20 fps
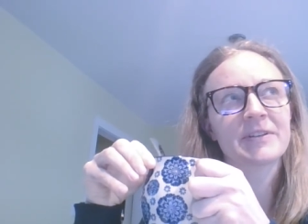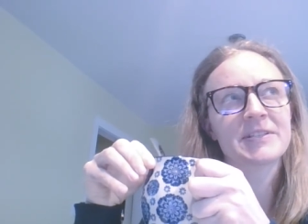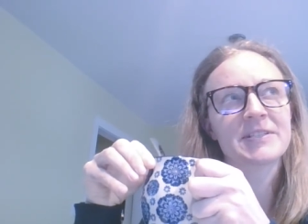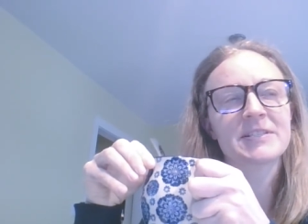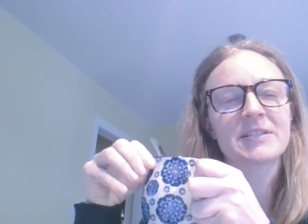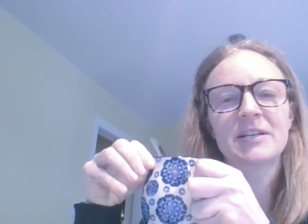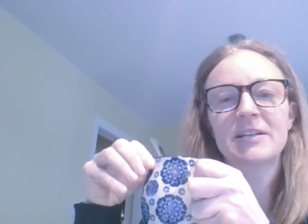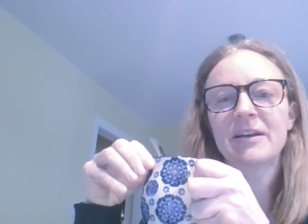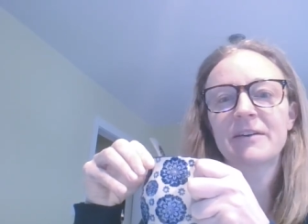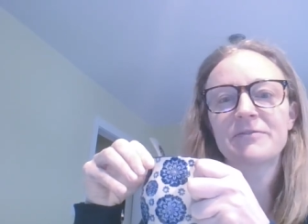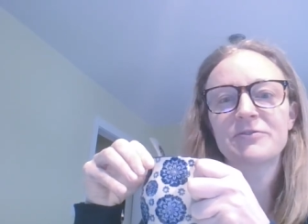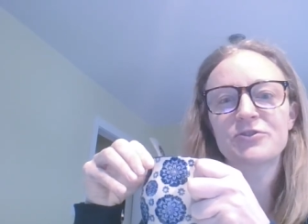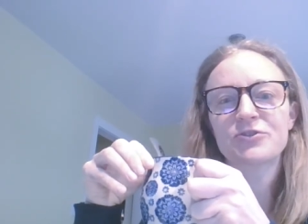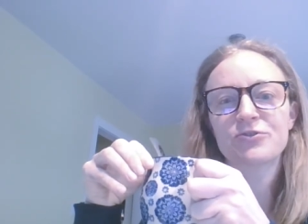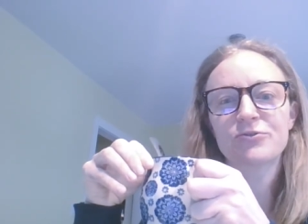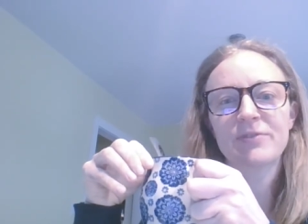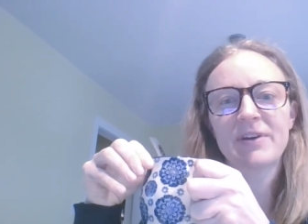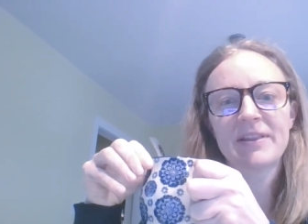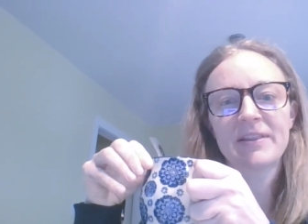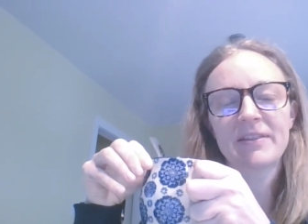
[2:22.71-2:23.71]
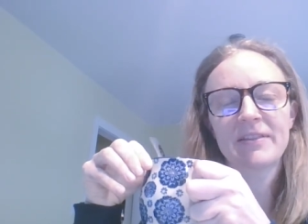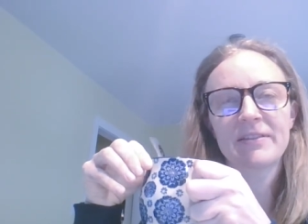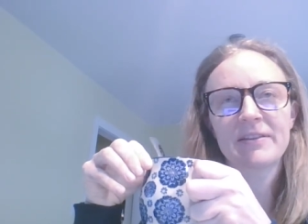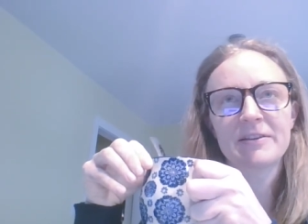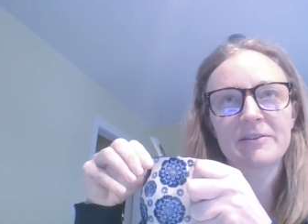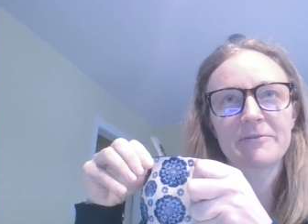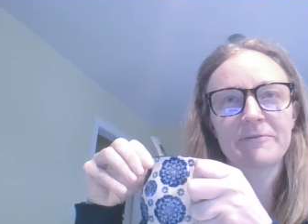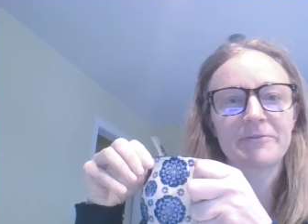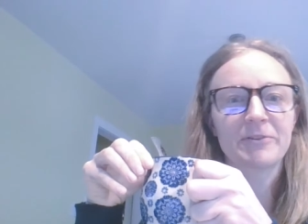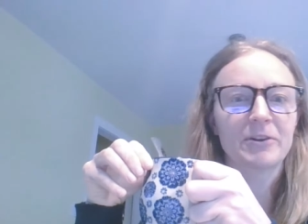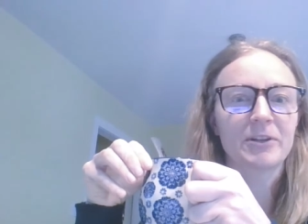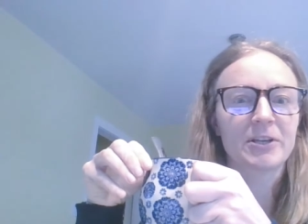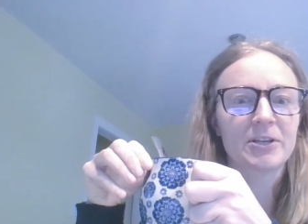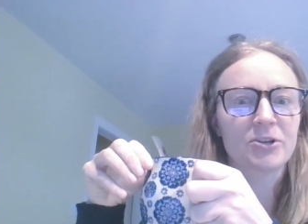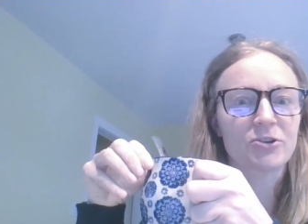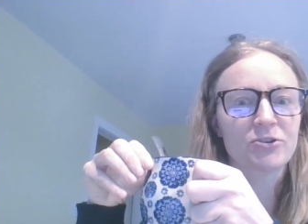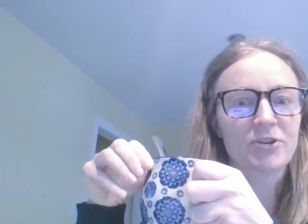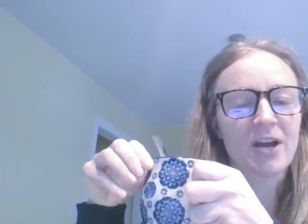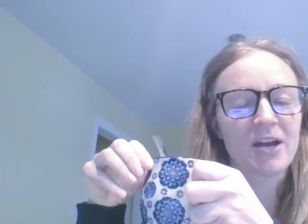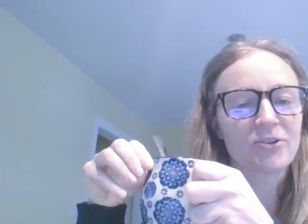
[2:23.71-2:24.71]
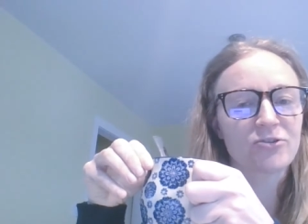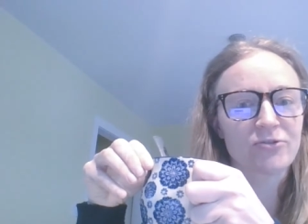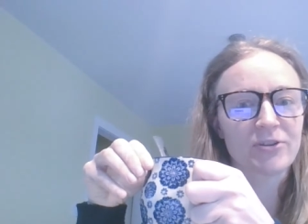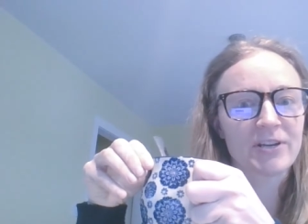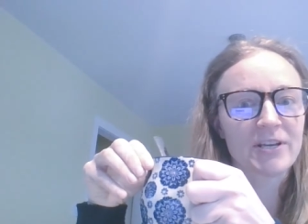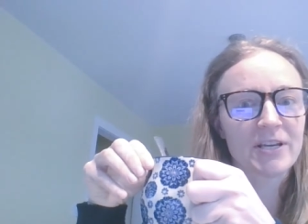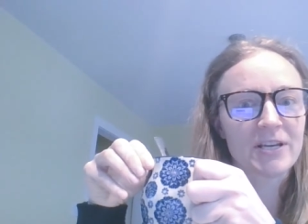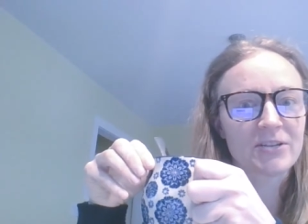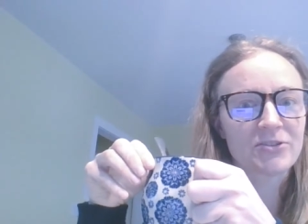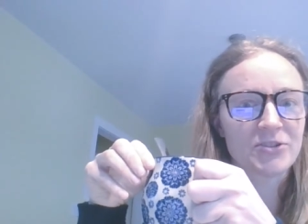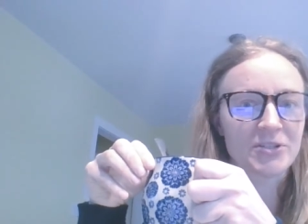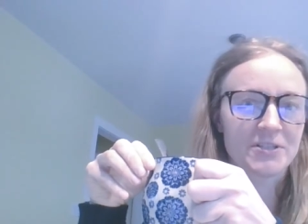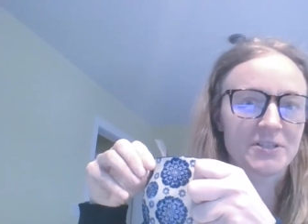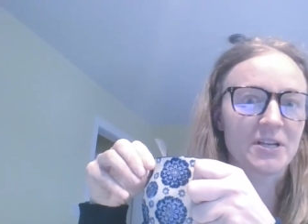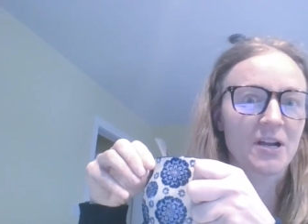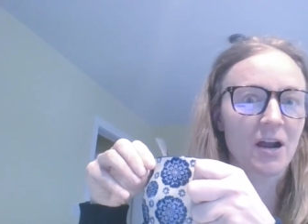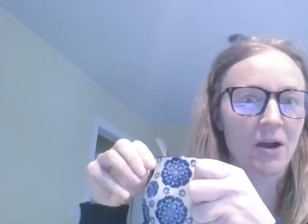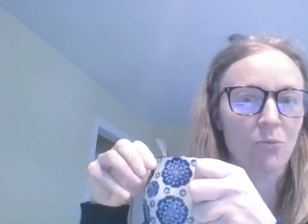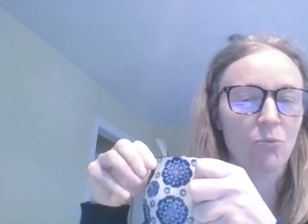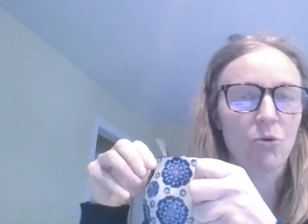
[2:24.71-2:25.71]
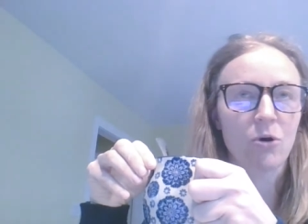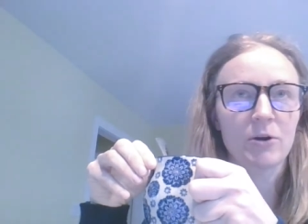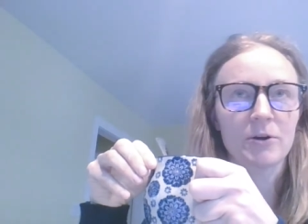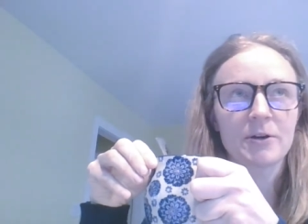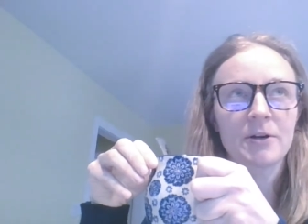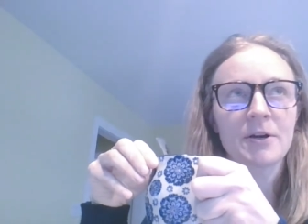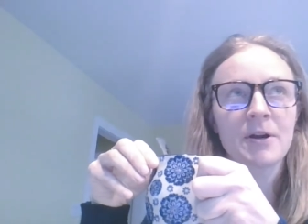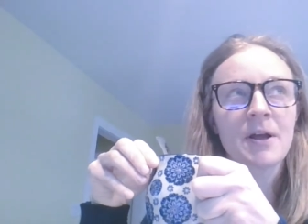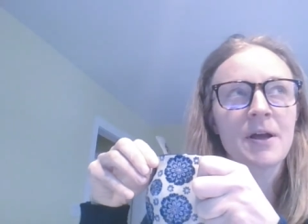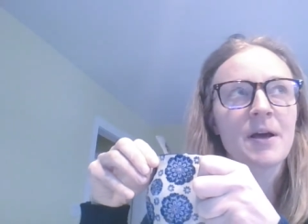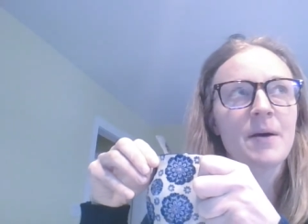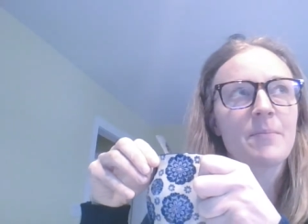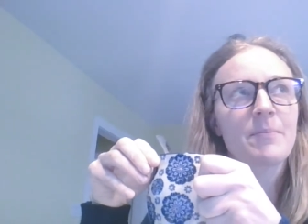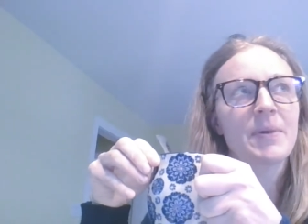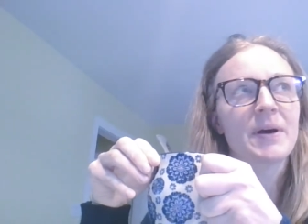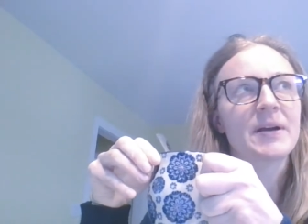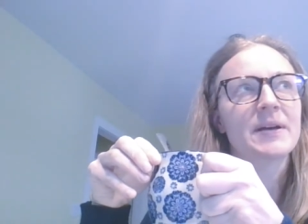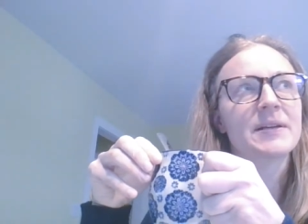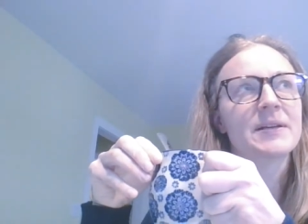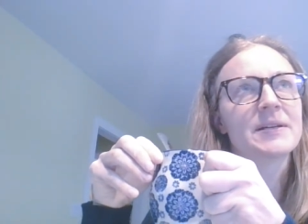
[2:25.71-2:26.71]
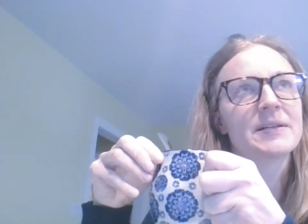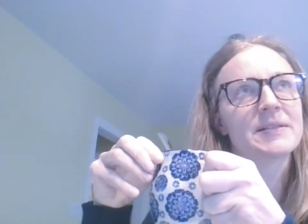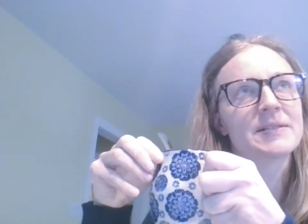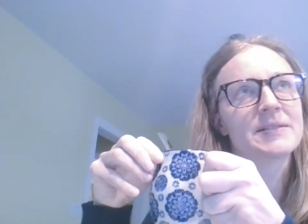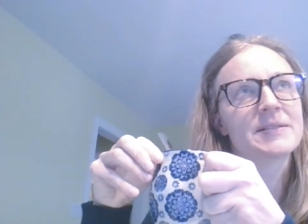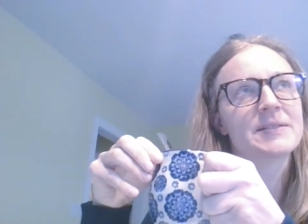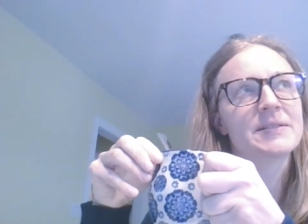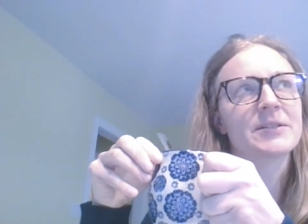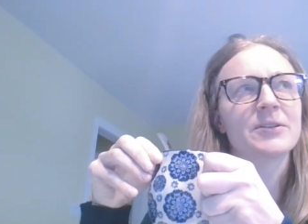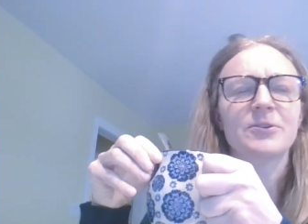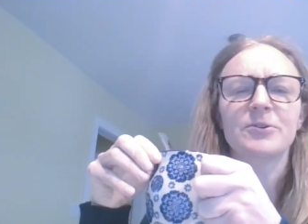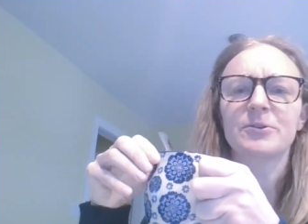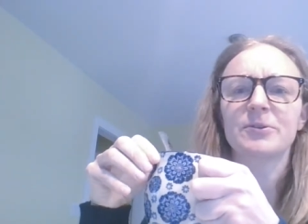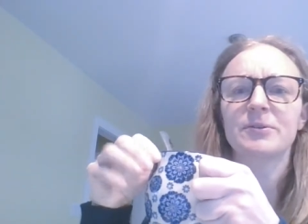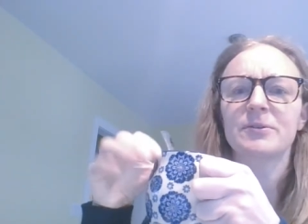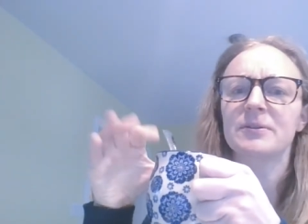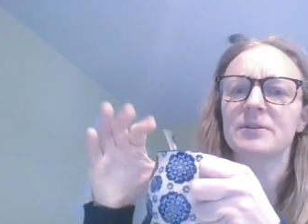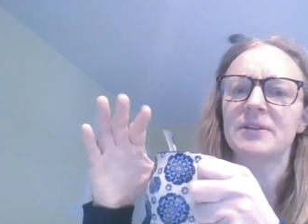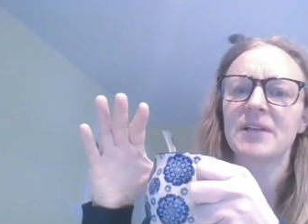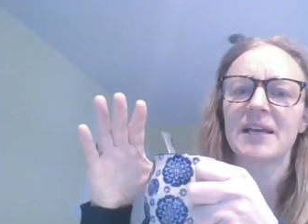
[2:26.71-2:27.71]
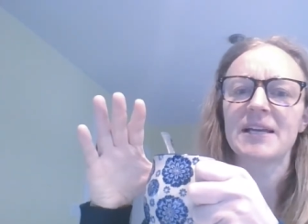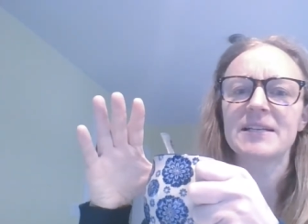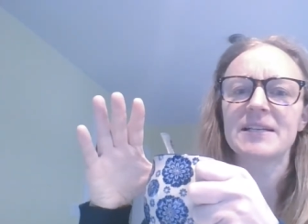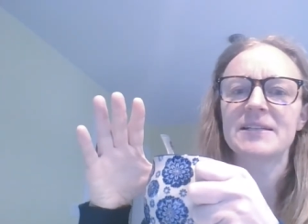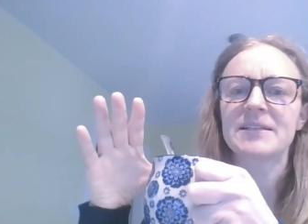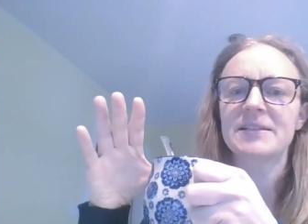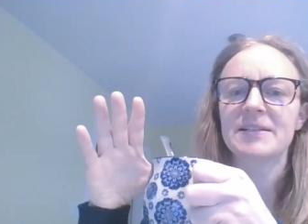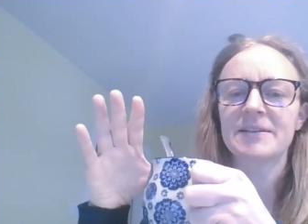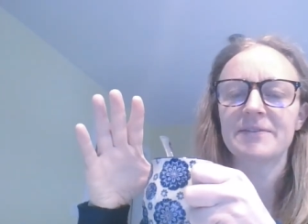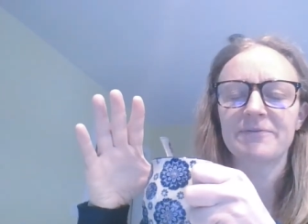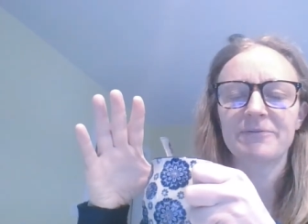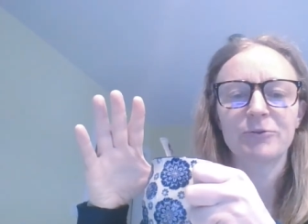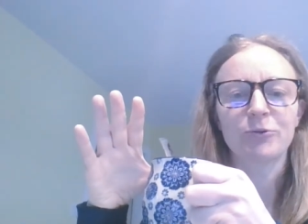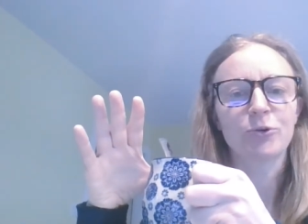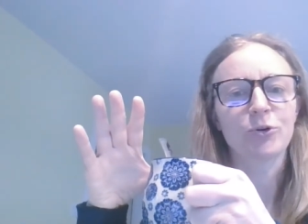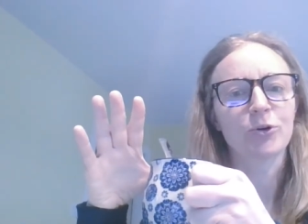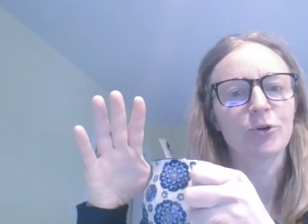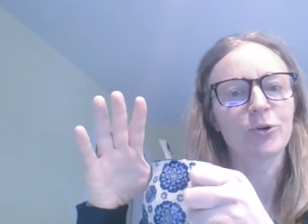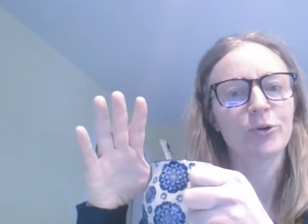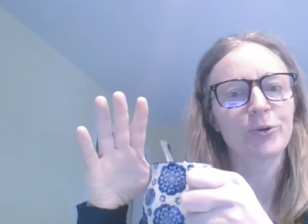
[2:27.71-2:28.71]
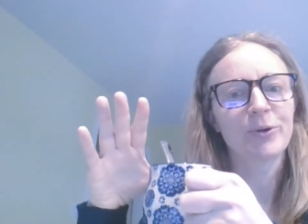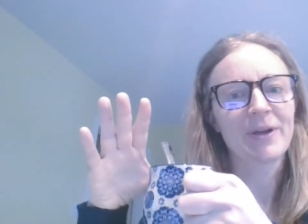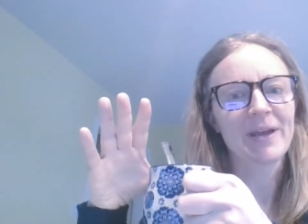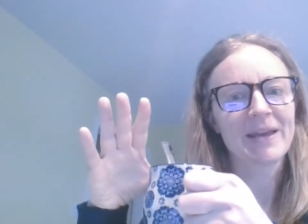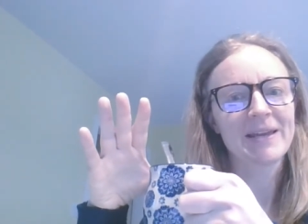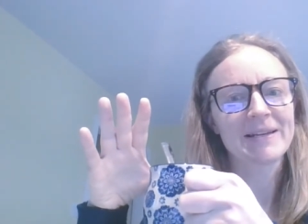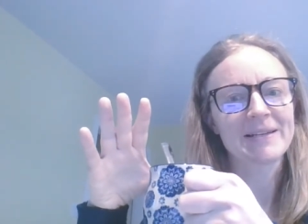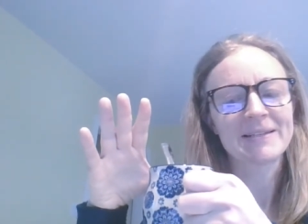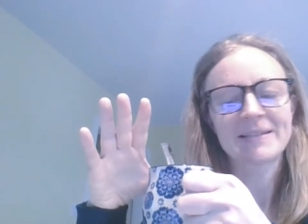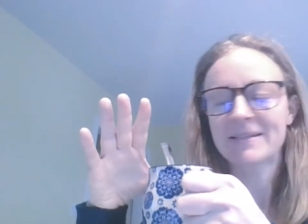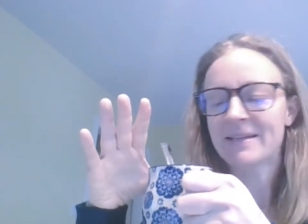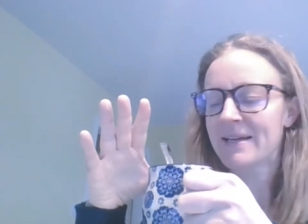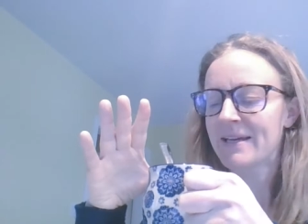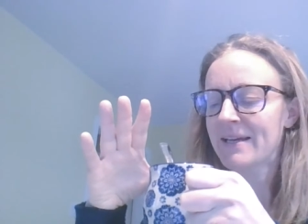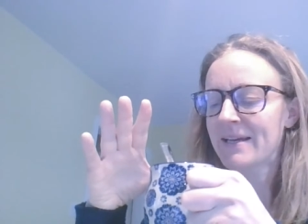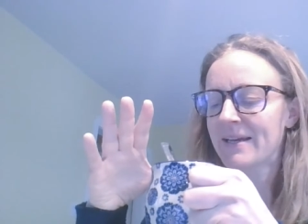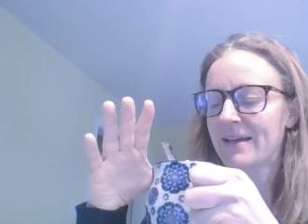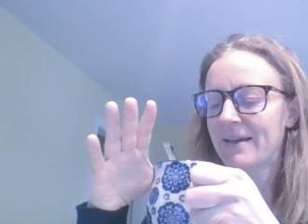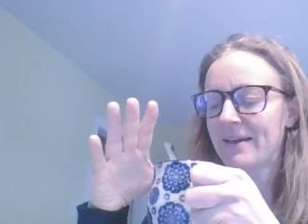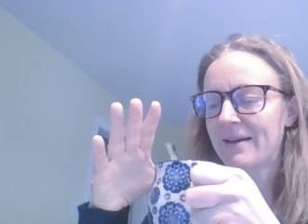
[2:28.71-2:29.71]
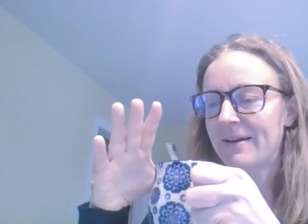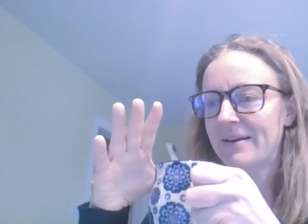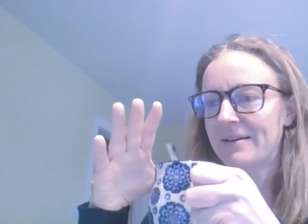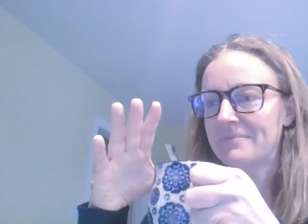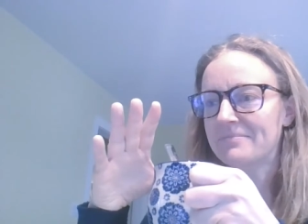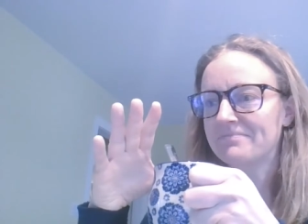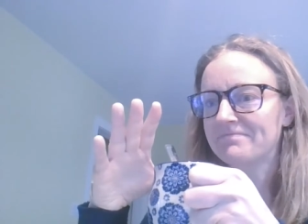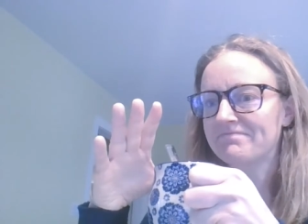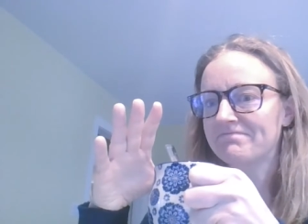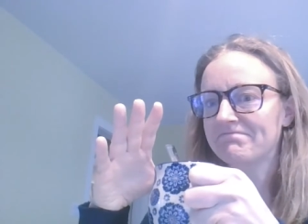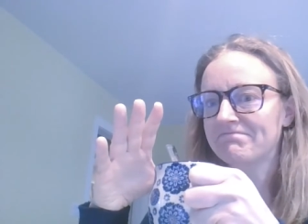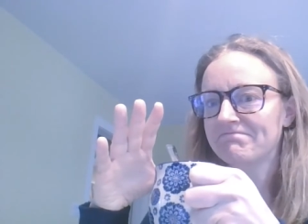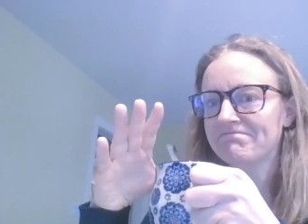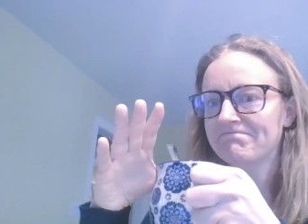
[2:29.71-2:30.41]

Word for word: enough strength that you feel like you're not drinking just hot water, but it's still light, floral, and um,